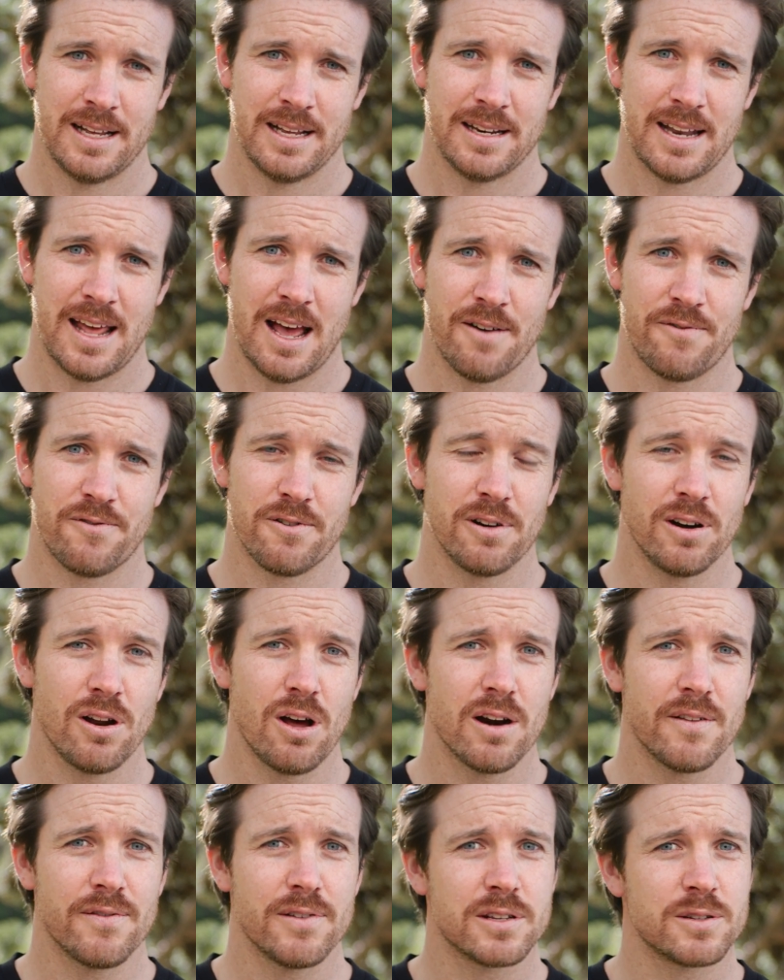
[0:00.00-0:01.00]
Now for a
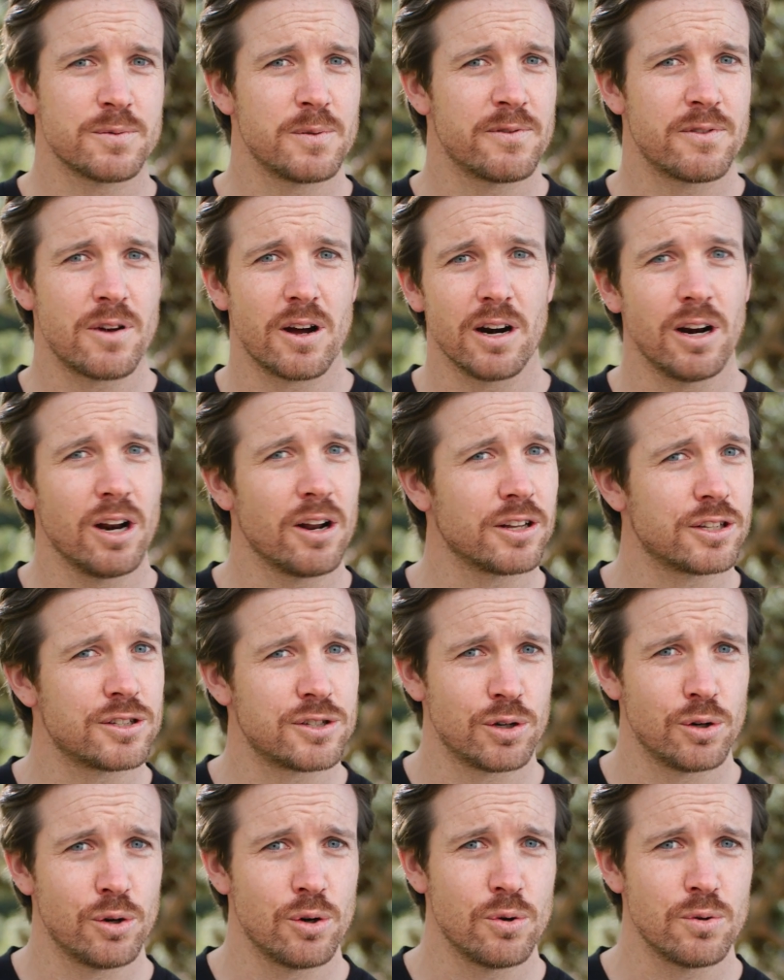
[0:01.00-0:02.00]
lot of us, we've got a lot of
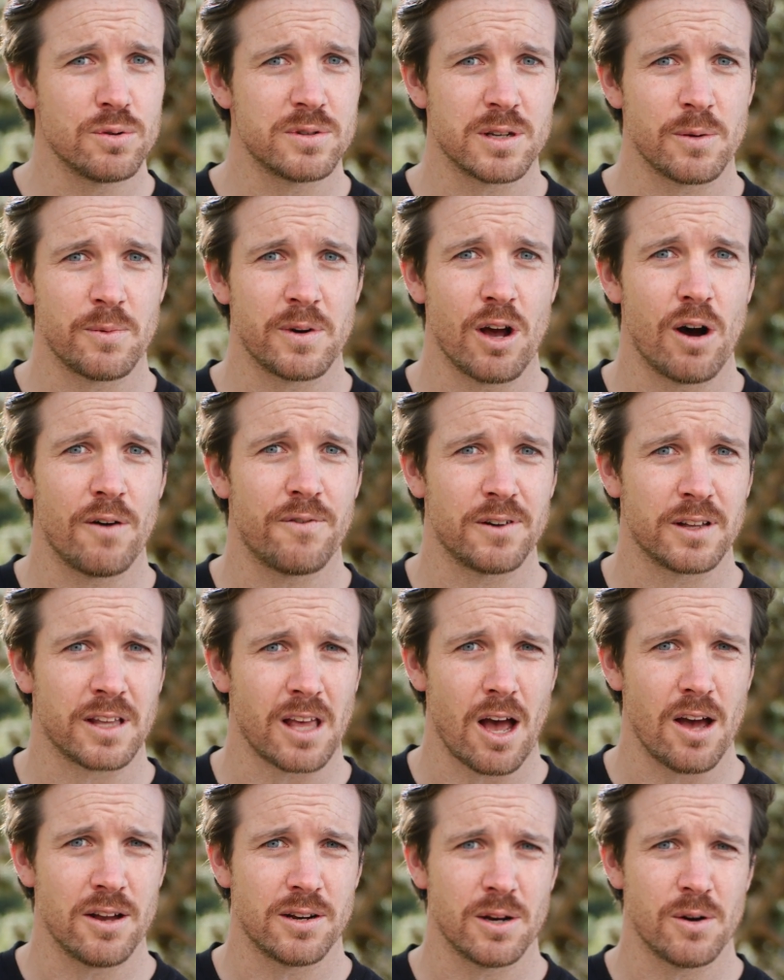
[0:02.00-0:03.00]
tools that we often
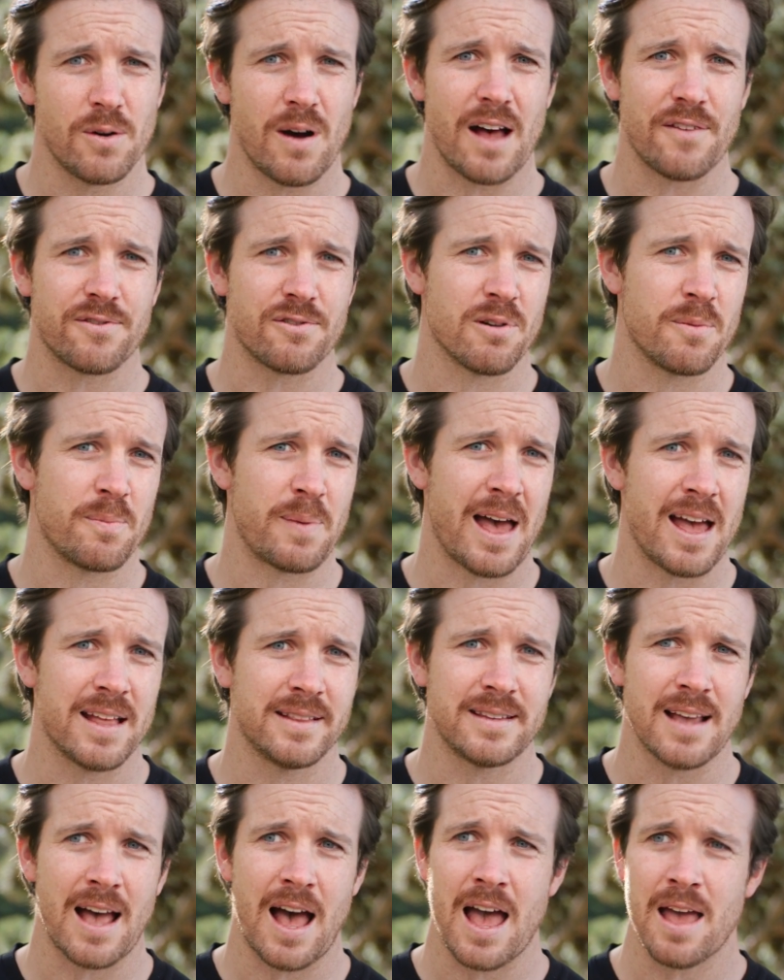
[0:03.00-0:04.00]
go to after a bad
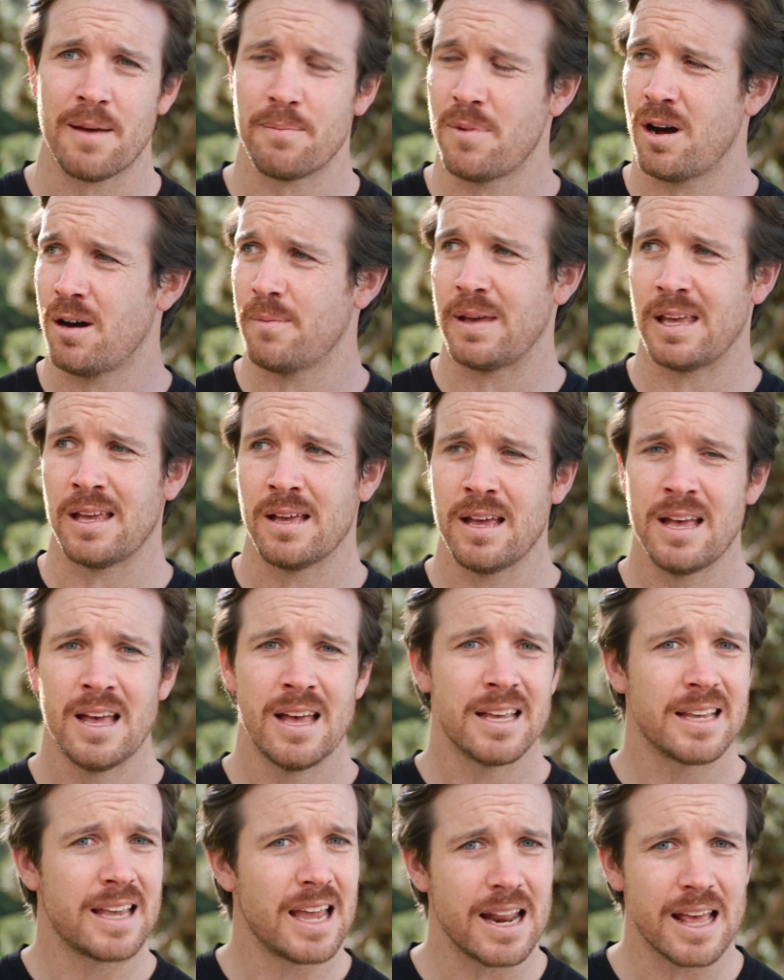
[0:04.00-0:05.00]
day. It might be
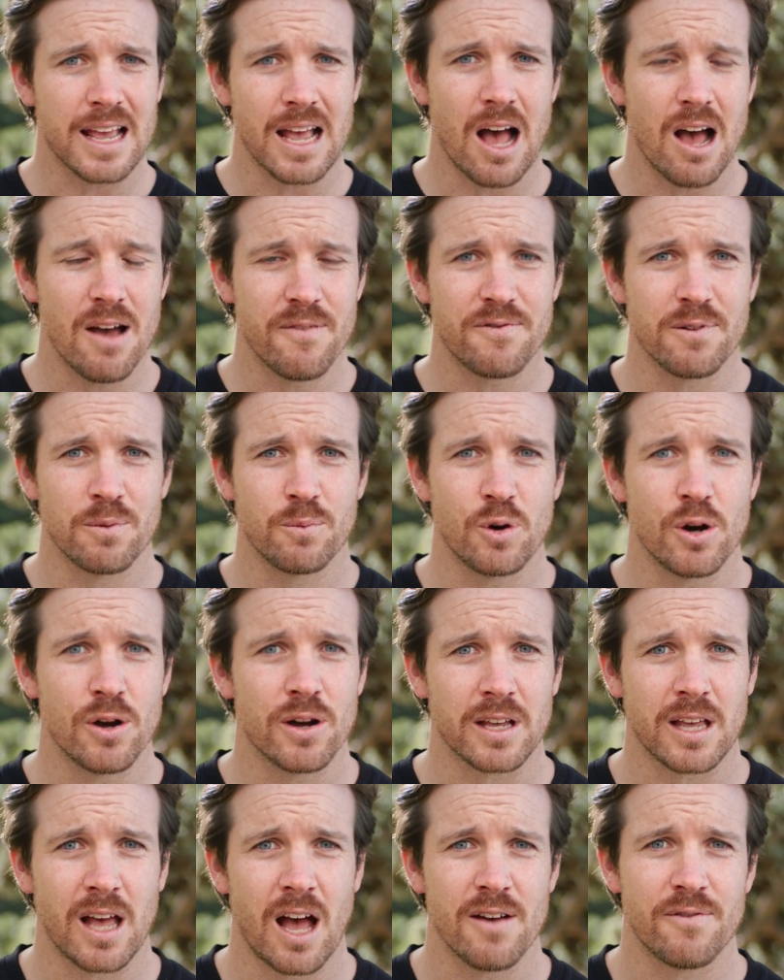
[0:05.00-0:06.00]
getting home from
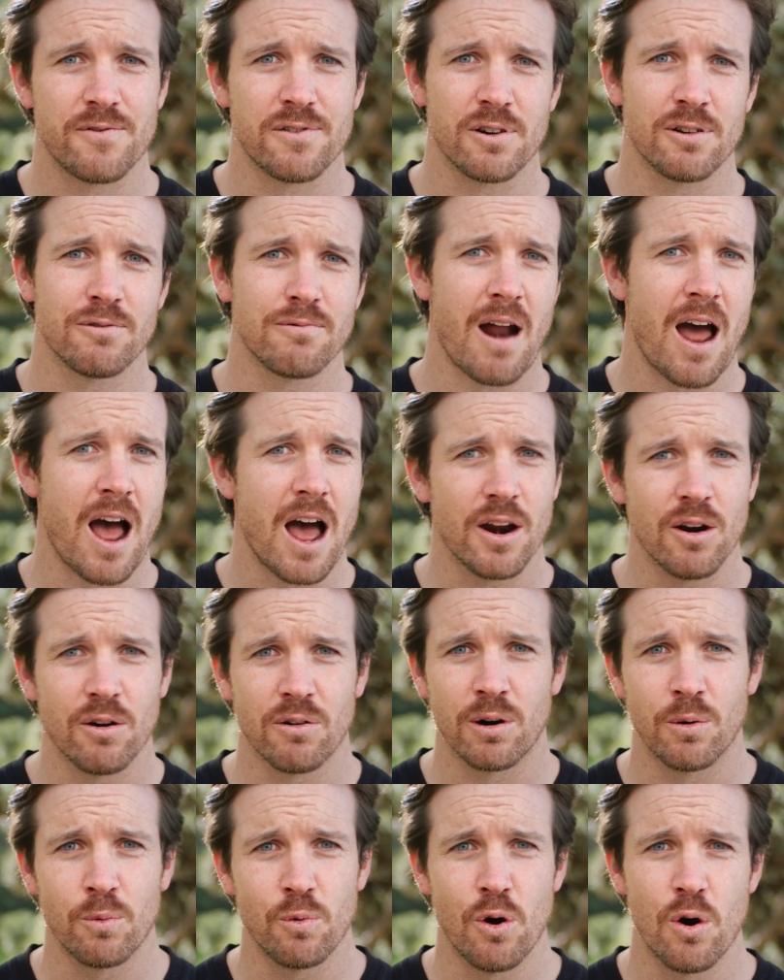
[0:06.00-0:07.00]
work, going for a run
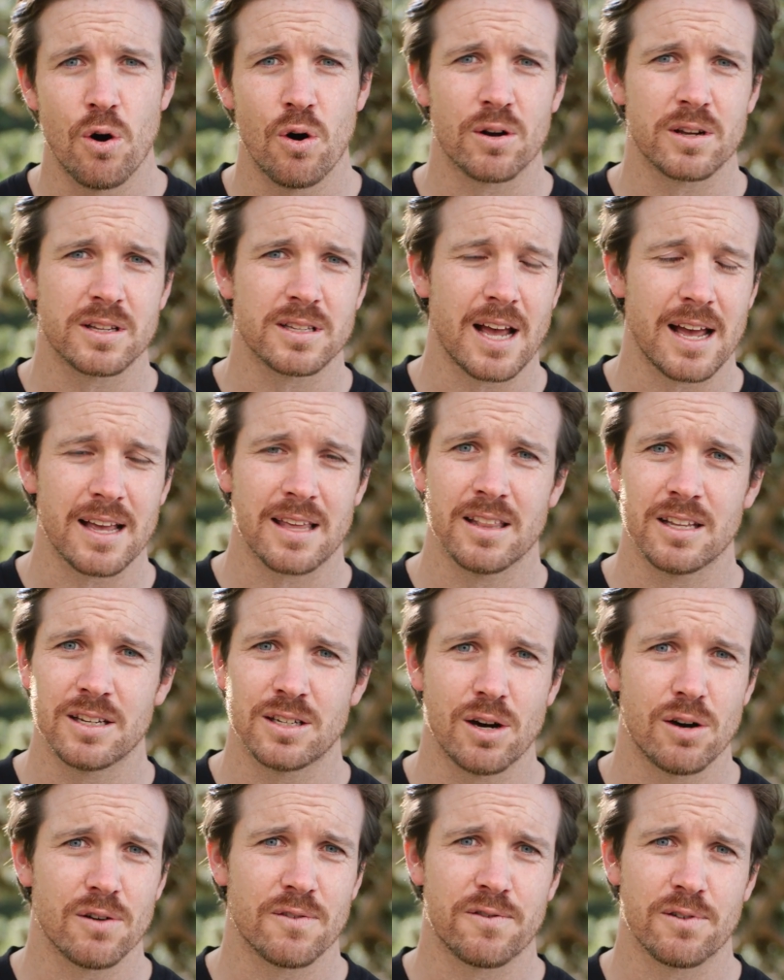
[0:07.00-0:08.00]
or a walk, taking the
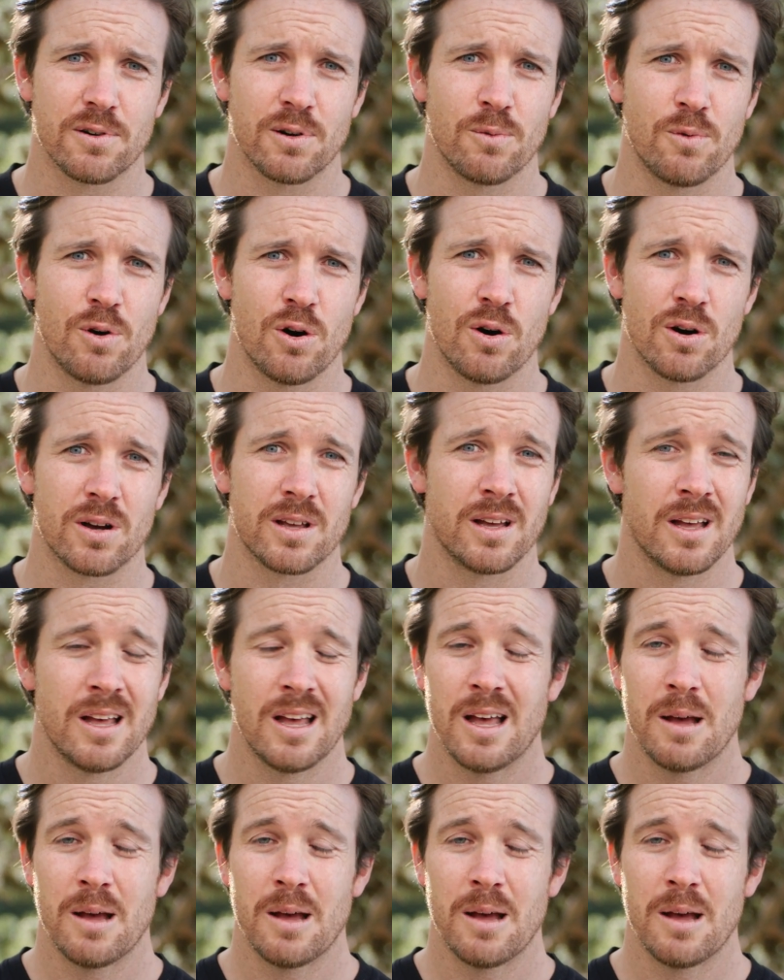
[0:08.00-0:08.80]
dog for a walk.